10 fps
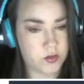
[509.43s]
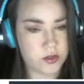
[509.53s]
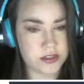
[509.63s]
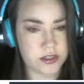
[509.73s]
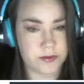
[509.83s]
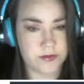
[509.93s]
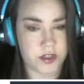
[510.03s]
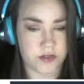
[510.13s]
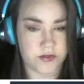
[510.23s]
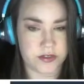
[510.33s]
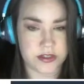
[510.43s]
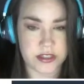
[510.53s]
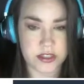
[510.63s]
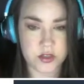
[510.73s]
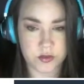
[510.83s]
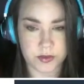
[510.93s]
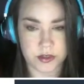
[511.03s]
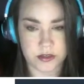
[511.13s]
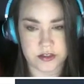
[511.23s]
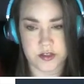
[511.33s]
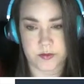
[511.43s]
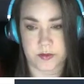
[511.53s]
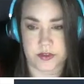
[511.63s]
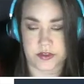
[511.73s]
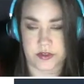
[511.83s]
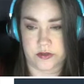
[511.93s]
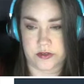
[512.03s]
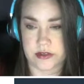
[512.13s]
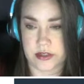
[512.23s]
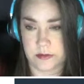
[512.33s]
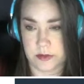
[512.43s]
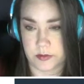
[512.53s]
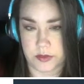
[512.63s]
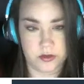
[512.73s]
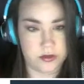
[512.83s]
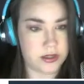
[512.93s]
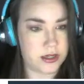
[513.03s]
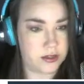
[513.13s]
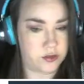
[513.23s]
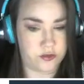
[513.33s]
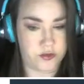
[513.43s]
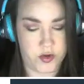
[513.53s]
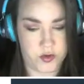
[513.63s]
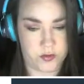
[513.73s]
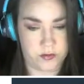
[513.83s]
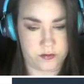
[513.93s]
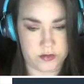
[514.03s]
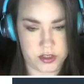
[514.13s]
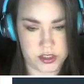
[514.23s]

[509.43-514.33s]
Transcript: What type of coffee is equal parts espresso, steamed milk, and foam?